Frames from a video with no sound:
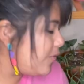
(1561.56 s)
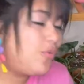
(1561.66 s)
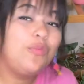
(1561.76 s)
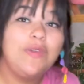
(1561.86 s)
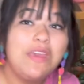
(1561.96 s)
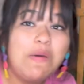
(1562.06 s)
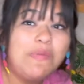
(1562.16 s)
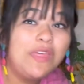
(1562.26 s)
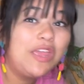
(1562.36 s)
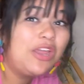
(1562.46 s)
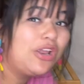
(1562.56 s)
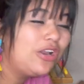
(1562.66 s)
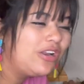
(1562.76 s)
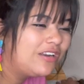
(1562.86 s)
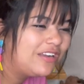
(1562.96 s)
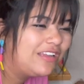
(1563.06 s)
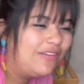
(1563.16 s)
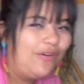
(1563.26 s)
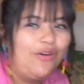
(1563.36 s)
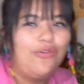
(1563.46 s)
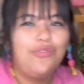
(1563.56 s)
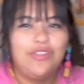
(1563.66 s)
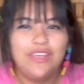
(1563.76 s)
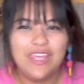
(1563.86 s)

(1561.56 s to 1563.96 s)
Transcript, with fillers: will be up there. Oh, look